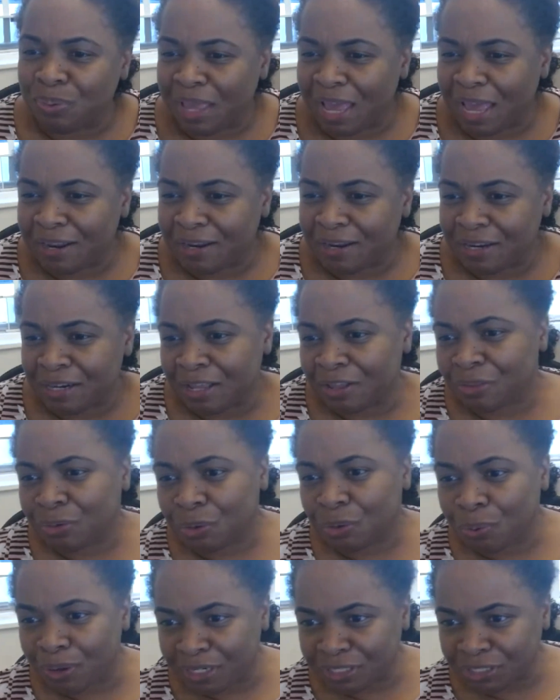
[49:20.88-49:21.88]
We had
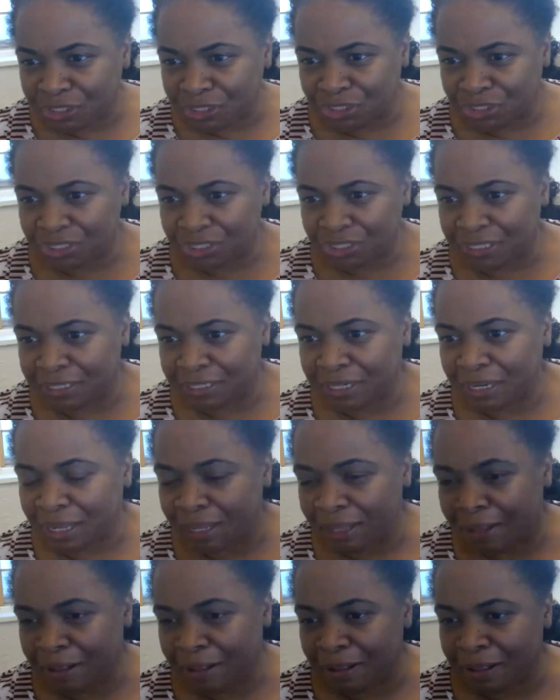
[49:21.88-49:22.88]
another question.
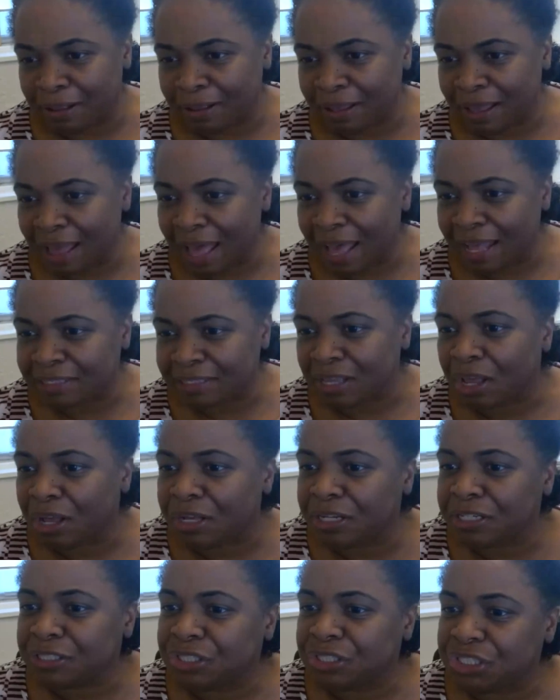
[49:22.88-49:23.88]
Has
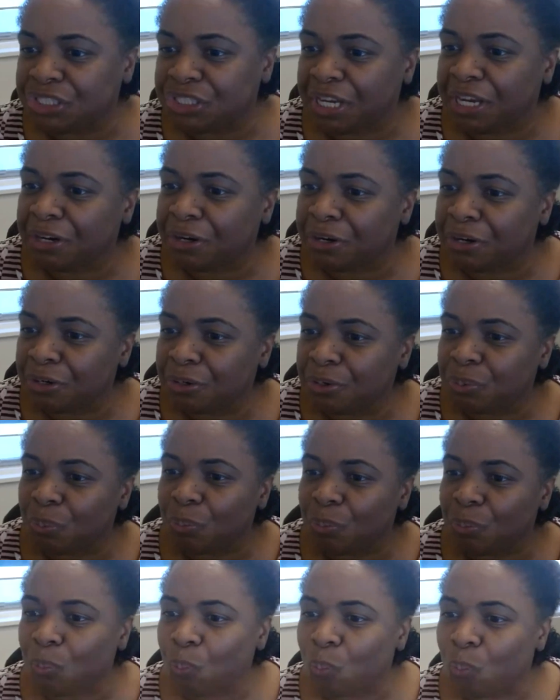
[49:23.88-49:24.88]
HUD
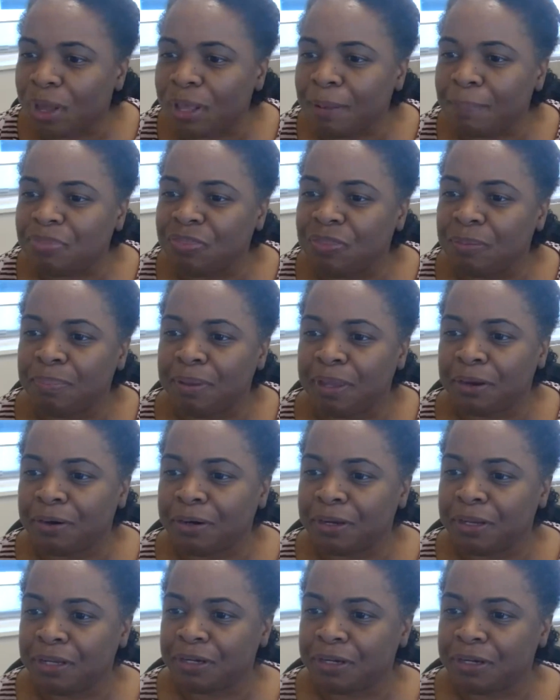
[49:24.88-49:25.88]
shared what the
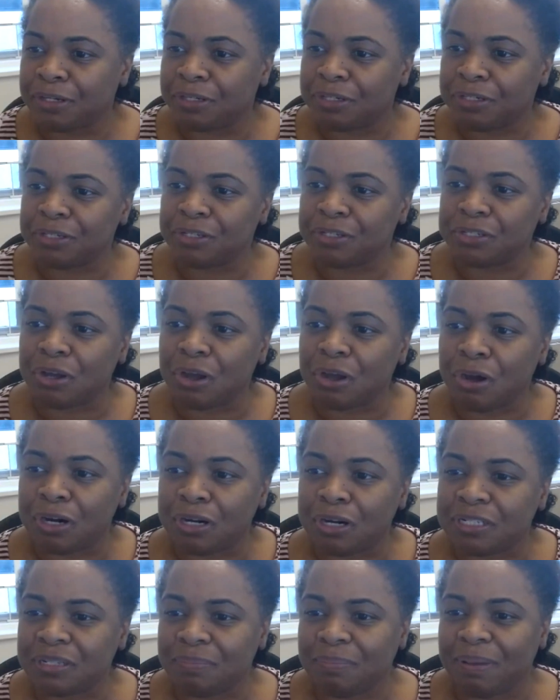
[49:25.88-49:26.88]
barriers
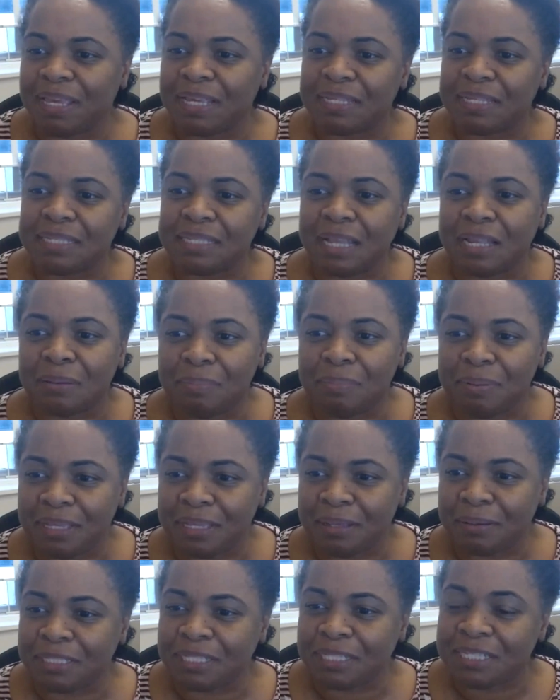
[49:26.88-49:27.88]
are to making Stella
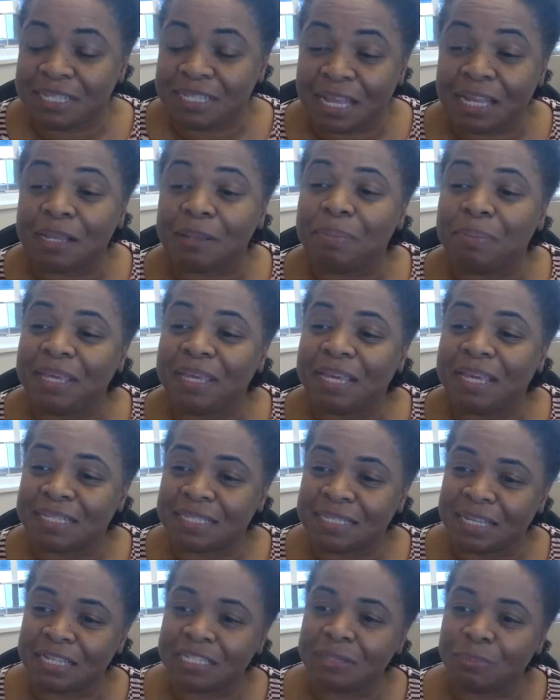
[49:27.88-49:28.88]
P
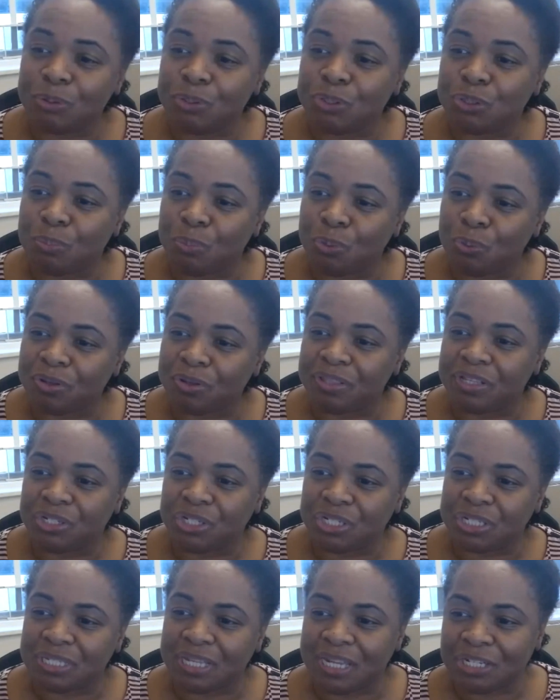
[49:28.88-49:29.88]
accessible to more
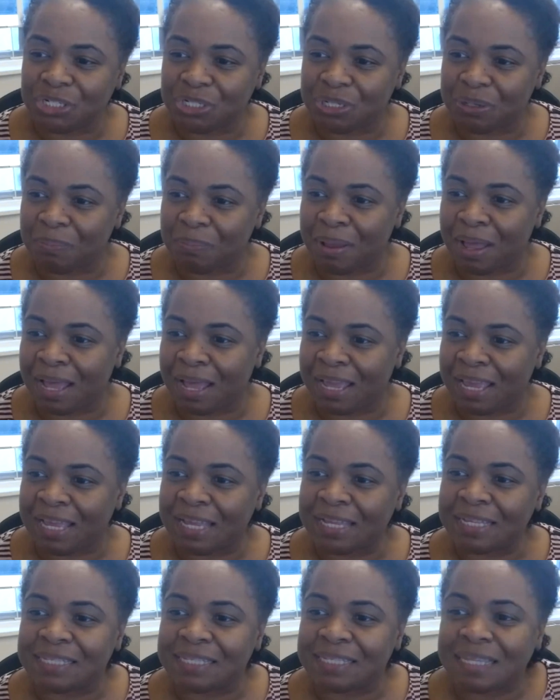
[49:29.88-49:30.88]
than just
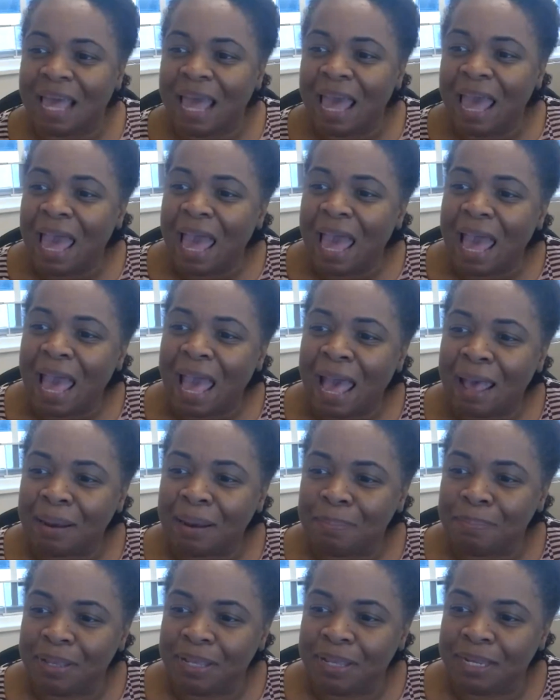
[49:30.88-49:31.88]
HMIS
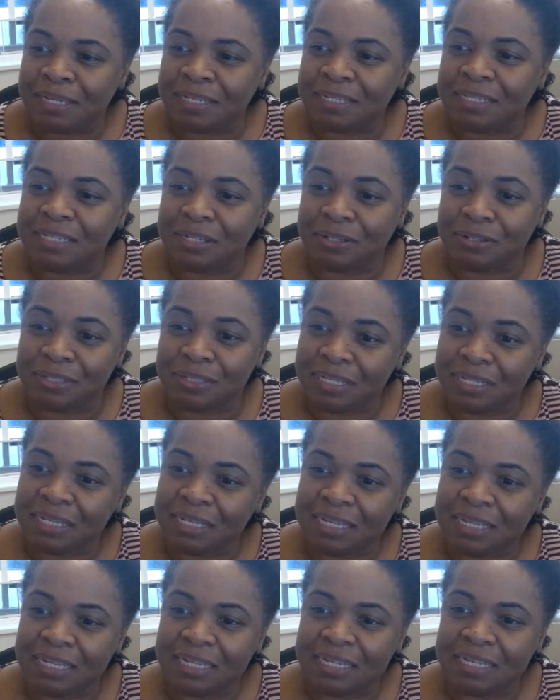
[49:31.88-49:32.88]
admin COC
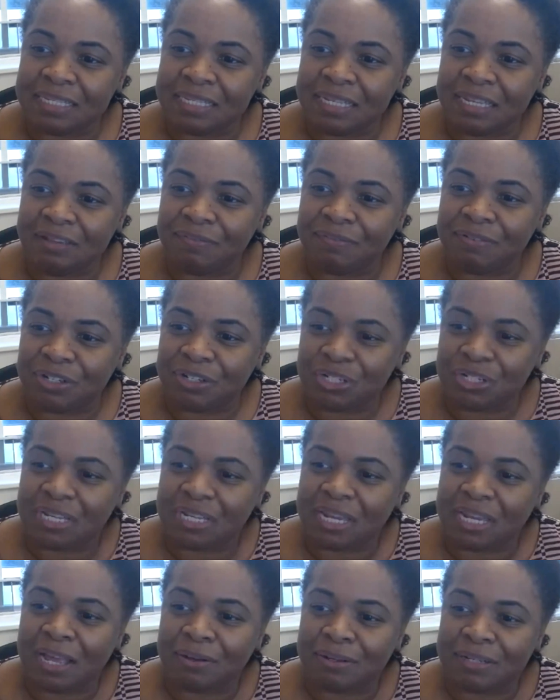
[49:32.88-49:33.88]
leads, even just
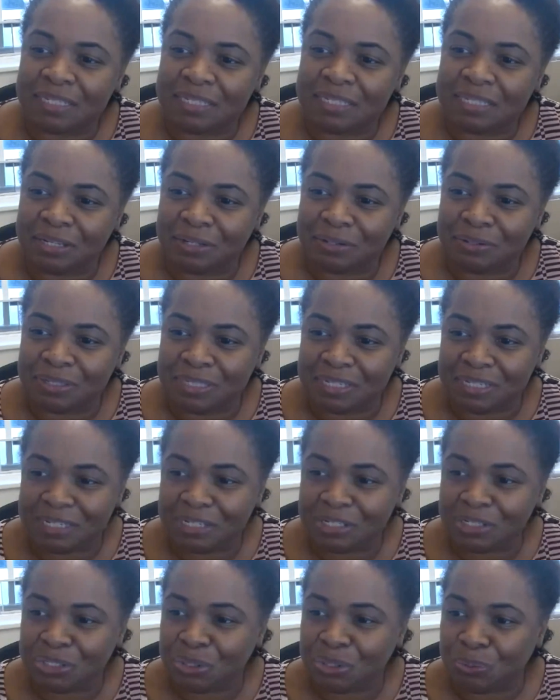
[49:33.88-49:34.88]
allowing
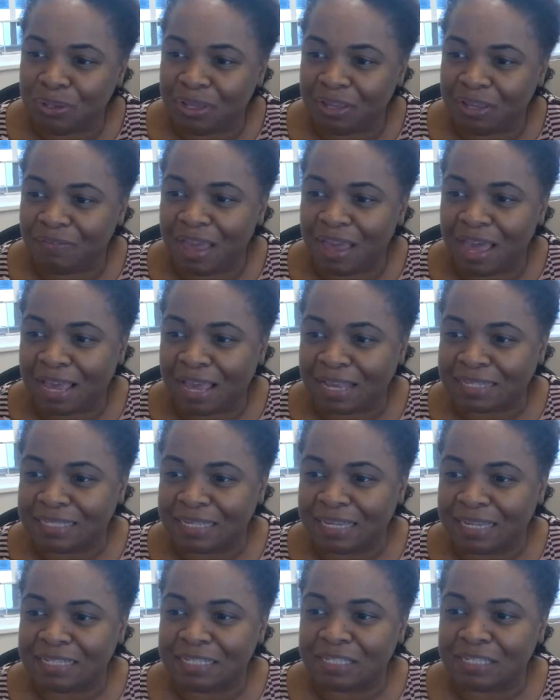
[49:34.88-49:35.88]
COCs to give
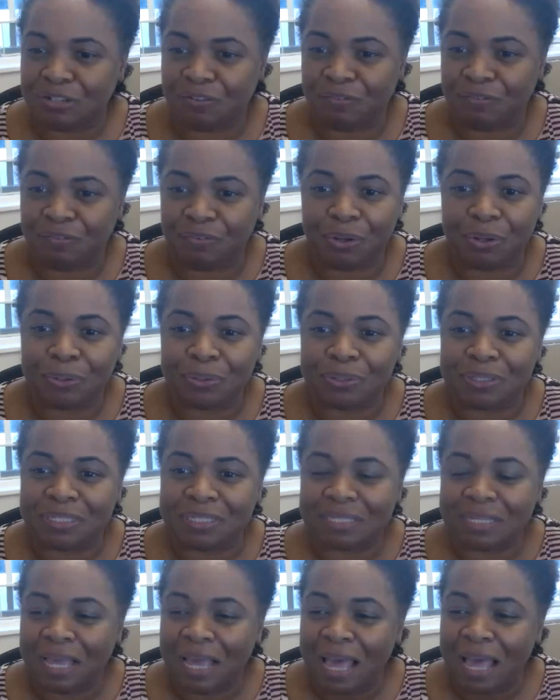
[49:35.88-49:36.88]
access to
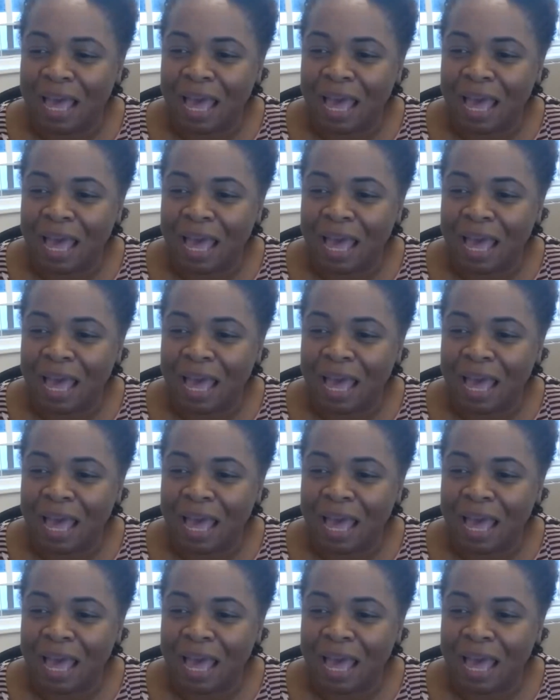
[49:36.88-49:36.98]
folks.